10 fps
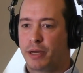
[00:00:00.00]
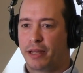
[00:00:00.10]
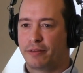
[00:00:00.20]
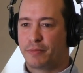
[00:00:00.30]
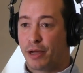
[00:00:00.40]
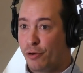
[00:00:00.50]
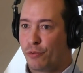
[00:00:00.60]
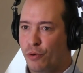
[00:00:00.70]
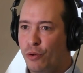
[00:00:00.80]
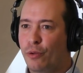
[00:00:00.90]
My
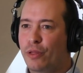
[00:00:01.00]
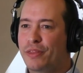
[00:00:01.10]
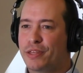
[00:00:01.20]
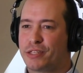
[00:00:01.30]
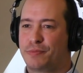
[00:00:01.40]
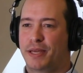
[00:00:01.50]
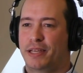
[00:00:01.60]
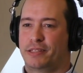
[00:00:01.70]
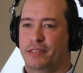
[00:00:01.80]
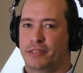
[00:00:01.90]
whole role in this
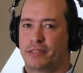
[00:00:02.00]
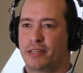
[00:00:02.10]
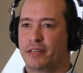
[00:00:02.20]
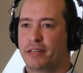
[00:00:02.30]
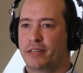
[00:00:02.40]
space is,